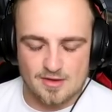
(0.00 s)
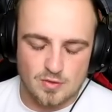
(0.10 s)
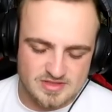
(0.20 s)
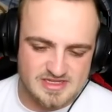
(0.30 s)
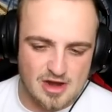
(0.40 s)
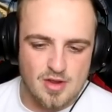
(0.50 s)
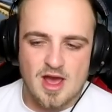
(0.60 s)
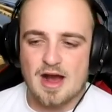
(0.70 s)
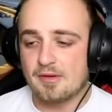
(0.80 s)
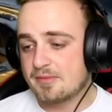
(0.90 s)
And also,
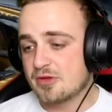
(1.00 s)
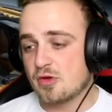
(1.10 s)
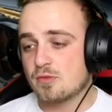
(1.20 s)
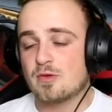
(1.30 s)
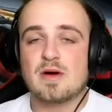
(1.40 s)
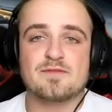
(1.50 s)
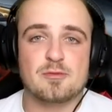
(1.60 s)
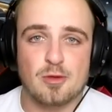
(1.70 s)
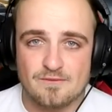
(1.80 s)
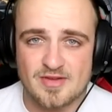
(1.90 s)
I want to be doing more
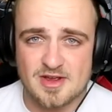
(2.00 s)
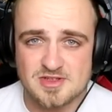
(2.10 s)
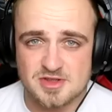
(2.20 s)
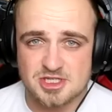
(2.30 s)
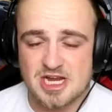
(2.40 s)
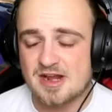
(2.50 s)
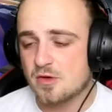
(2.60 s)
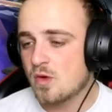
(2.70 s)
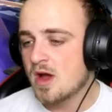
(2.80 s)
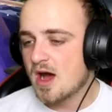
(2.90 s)
1v1 videos on the
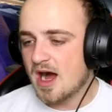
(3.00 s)
channel.